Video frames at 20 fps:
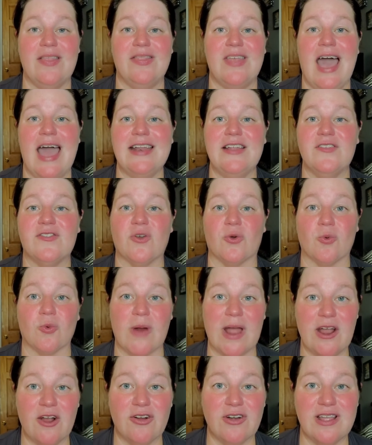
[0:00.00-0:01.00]
And that is a
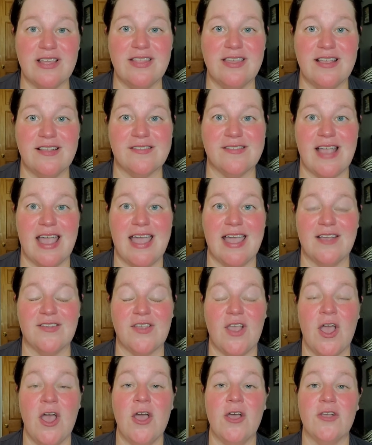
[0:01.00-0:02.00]
rarity these
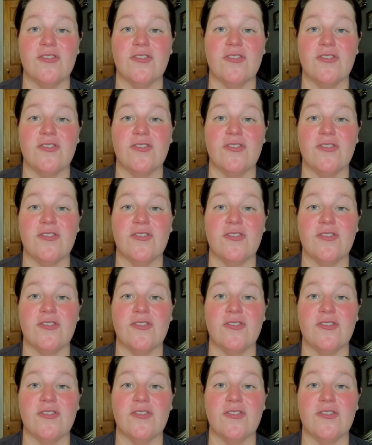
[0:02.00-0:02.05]
days.